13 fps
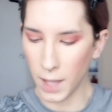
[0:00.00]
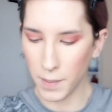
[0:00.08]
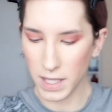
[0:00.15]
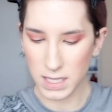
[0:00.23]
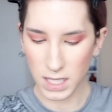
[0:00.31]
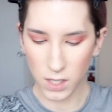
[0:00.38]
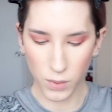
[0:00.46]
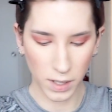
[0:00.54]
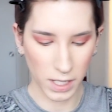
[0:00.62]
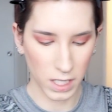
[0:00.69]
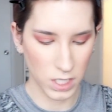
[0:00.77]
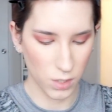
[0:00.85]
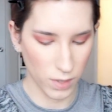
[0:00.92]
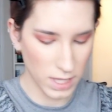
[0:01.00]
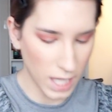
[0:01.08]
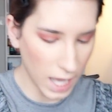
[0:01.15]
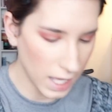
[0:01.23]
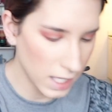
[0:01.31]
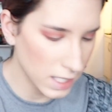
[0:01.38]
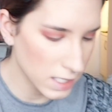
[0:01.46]
And basically what I'm going to do with
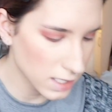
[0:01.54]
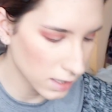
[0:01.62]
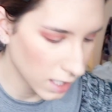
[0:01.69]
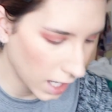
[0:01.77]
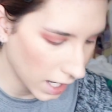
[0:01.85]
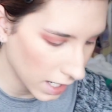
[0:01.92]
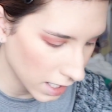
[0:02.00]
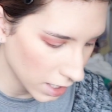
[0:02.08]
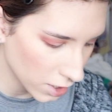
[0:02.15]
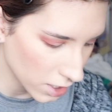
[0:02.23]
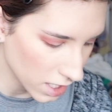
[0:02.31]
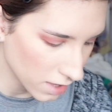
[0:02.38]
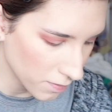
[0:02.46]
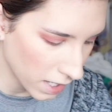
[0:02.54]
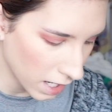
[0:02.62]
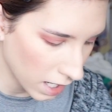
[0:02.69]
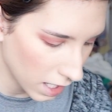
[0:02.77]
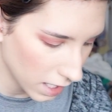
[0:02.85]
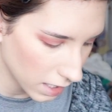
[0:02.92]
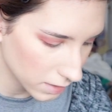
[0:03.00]
that is line underneath my
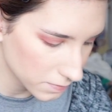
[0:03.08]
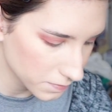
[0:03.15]
eye.